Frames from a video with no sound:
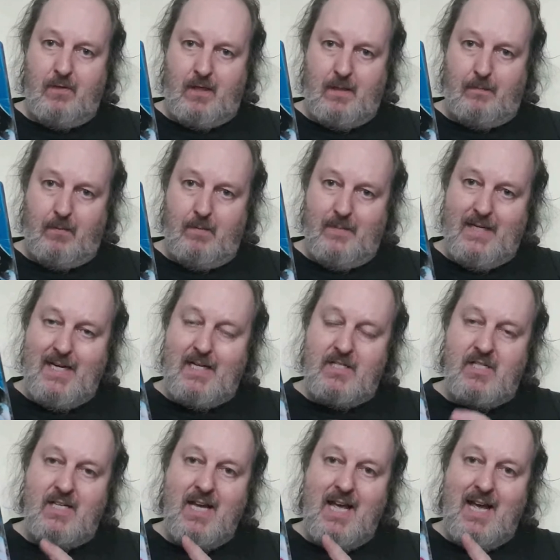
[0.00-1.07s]
a couple of
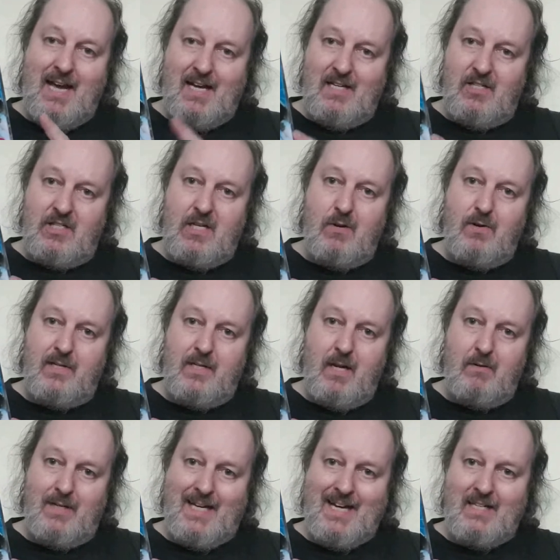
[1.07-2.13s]
minutes, and so I
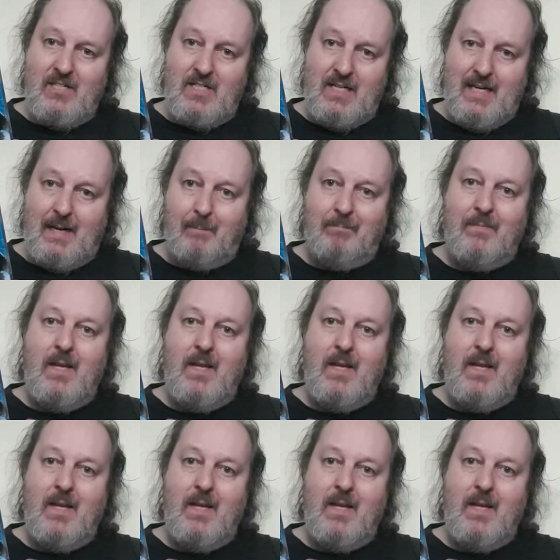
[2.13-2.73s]
don't cancel it.